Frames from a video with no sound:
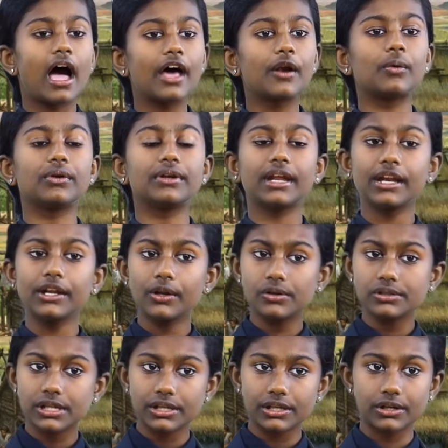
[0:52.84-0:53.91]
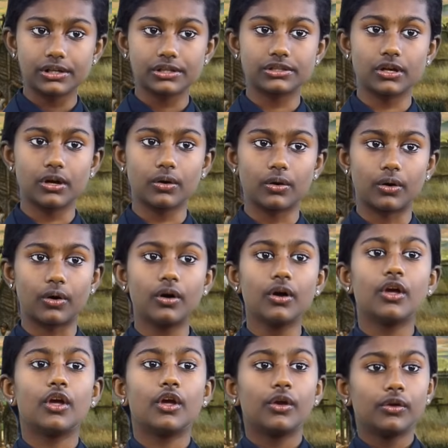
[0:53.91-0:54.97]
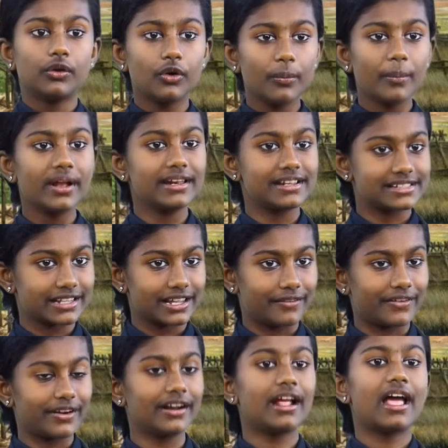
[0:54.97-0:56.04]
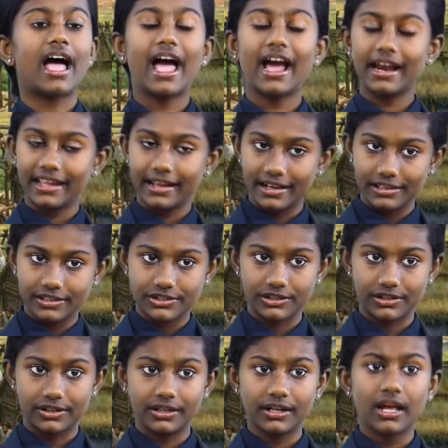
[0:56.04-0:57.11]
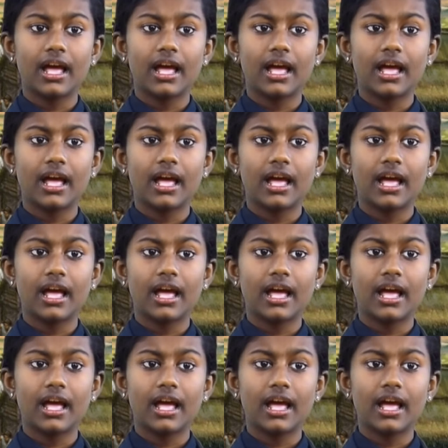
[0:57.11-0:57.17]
Around 10,000 years ago, human discovered agriculture.